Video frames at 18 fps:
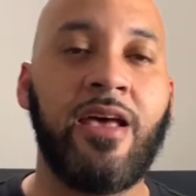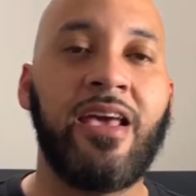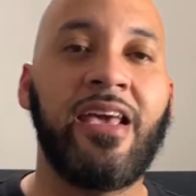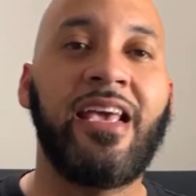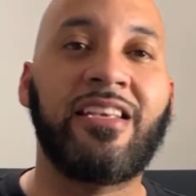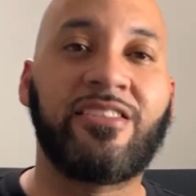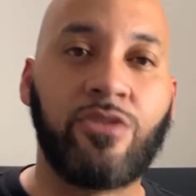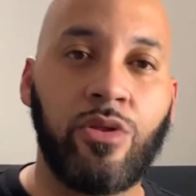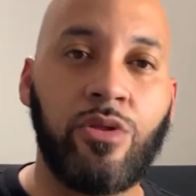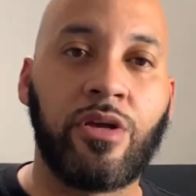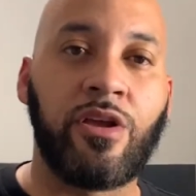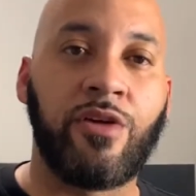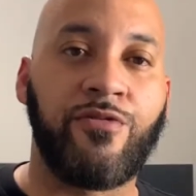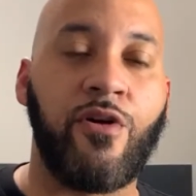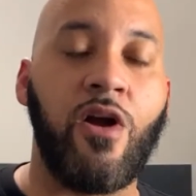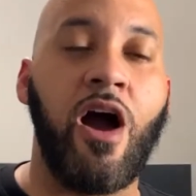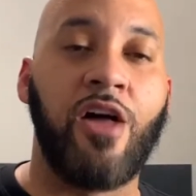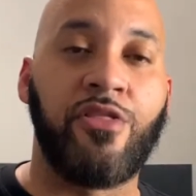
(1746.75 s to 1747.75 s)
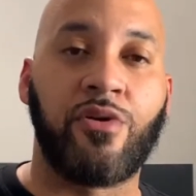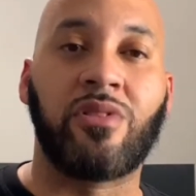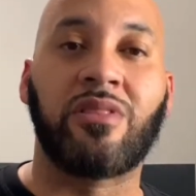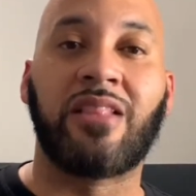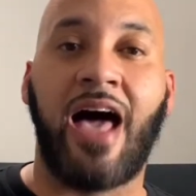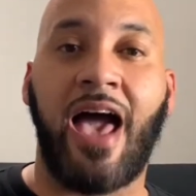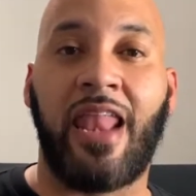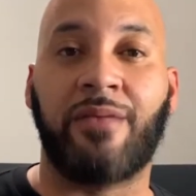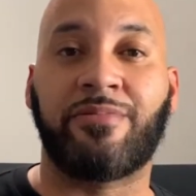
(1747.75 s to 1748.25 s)
He's still looking for other
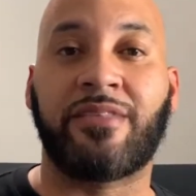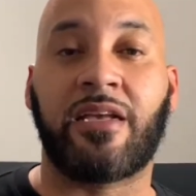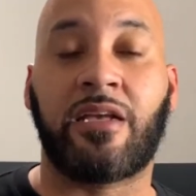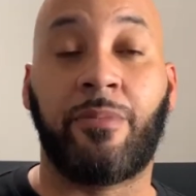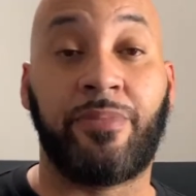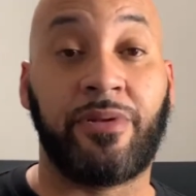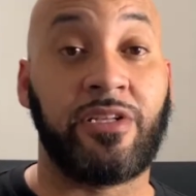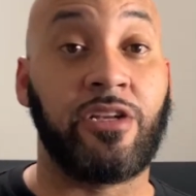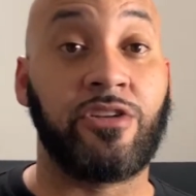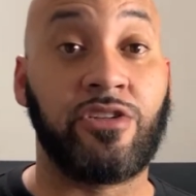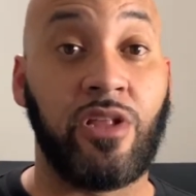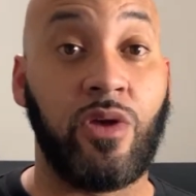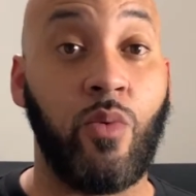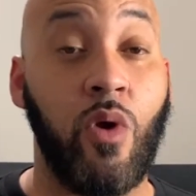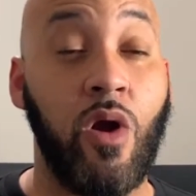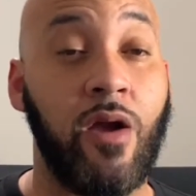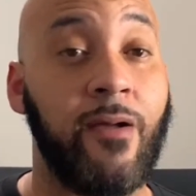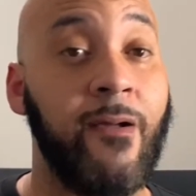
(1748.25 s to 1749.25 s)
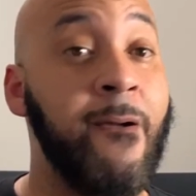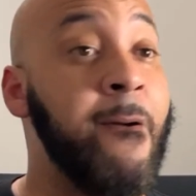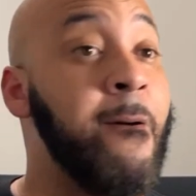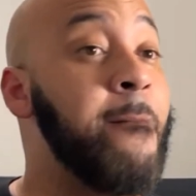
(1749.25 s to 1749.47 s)
lineups that could potentially work.